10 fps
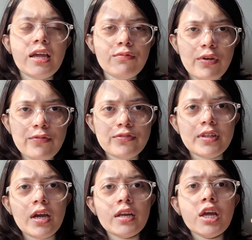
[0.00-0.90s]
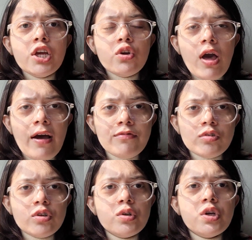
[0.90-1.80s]
In fifth year, you have
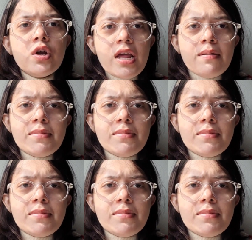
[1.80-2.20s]
to do your